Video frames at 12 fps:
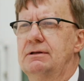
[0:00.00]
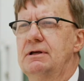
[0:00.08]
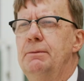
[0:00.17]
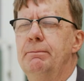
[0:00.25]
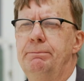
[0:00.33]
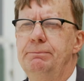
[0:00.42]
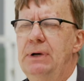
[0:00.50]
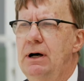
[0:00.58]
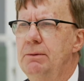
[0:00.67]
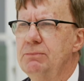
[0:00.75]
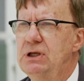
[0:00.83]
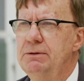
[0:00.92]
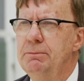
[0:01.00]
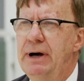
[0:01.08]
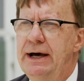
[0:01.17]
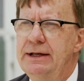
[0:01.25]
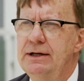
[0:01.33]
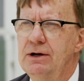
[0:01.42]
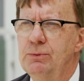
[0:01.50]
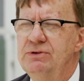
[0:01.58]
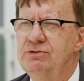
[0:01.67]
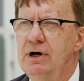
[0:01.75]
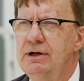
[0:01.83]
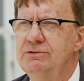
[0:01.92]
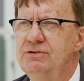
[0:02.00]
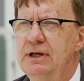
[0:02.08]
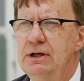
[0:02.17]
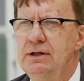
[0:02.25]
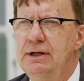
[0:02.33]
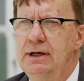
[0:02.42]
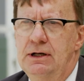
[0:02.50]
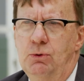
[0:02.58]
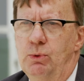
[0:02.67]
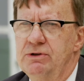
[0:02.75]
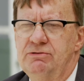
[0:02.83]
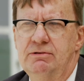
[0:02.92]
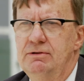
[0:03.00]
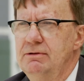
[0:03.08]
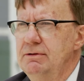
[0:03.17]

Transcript: combined our results, and it was